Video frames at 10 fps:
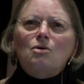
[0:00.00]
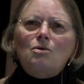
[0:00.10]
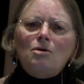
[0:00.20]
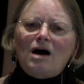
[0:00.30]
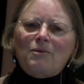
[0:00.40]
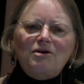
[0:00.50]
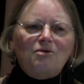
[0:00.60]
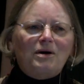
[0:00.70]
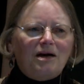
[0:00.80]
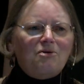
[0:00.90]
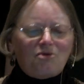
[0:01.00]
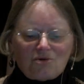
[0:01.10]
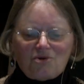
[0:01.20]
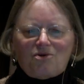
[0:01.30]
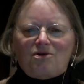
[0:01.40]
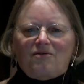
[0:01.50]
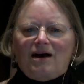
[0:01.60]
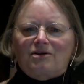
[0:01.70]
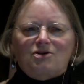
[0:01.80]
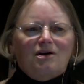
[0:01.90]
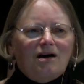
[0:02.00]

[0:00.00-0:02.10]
ooh, I wonder what other sources of